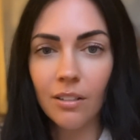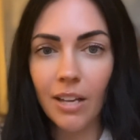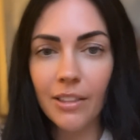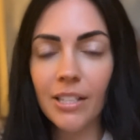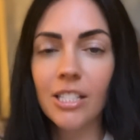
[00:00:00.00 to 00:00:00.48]

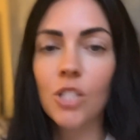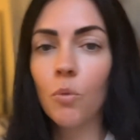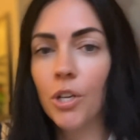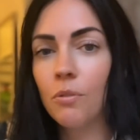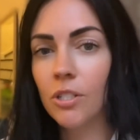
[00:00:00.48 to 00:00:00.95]
And this is
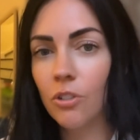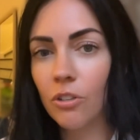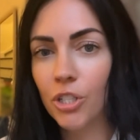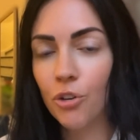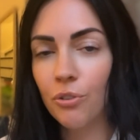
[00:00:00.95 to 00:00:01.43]
where you can start
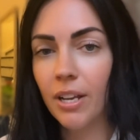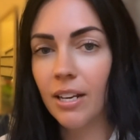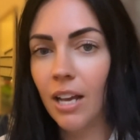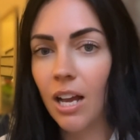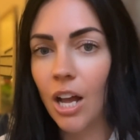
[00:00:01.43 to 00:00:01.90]
to create
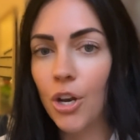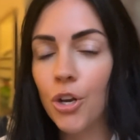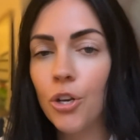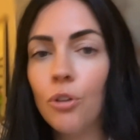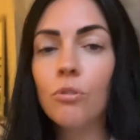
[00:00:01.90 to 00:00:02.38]
a
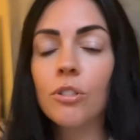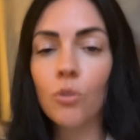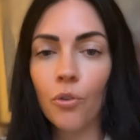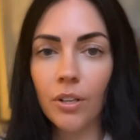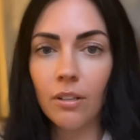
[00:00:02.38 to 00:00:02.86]
new
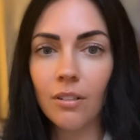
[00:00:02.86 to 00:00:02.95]
story.